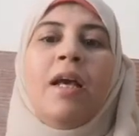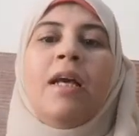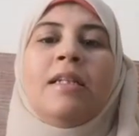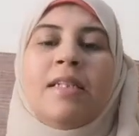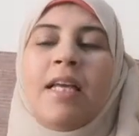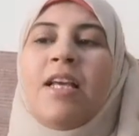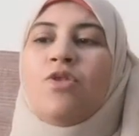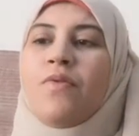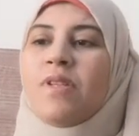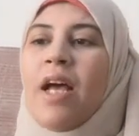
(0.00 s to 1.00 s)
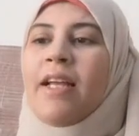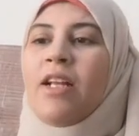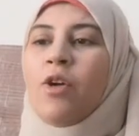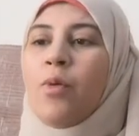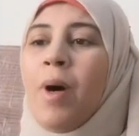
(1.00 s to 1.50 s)
In the case of
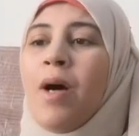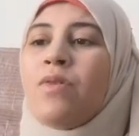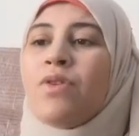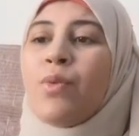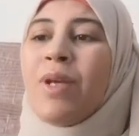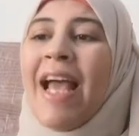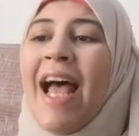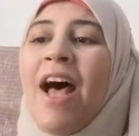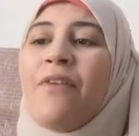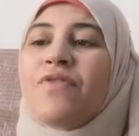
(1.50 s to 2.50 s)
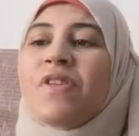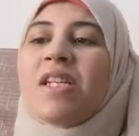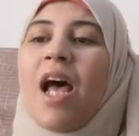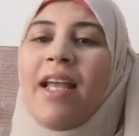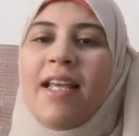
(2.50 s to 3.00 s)
cyclic compounds, we have
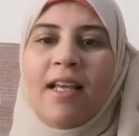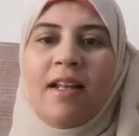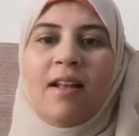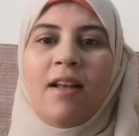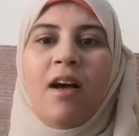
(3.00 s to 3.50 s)
cycle.